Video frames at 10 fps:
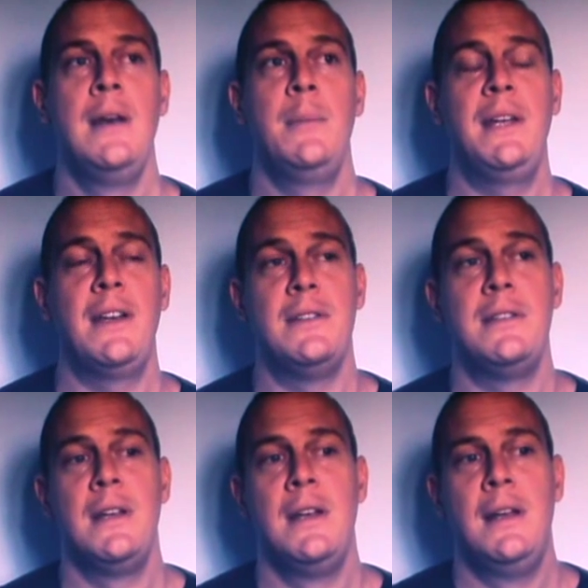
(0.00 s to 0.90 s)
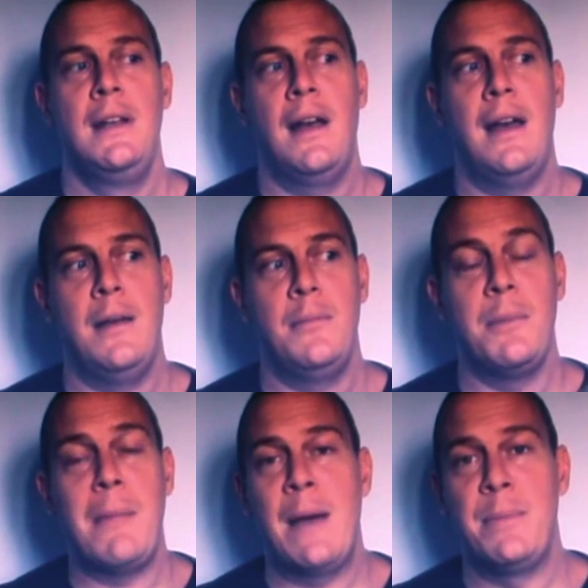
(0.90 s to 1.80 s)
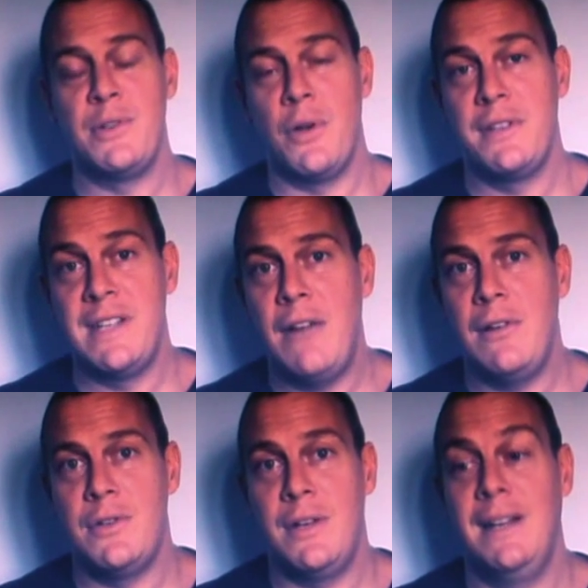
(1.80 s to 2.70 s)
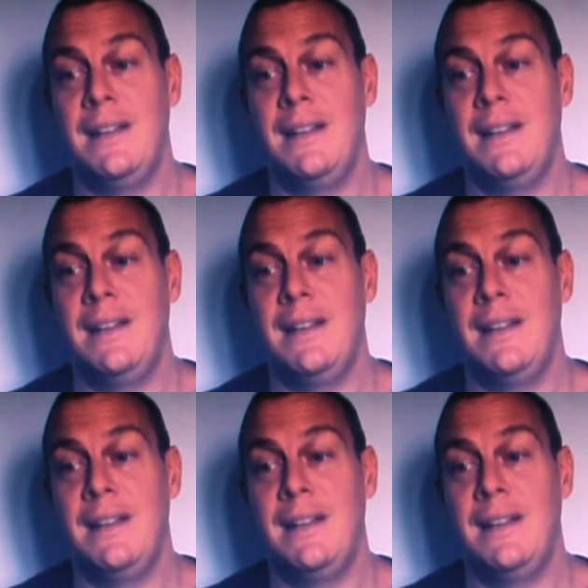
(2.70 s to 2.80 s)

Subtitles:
because the map is not the territory.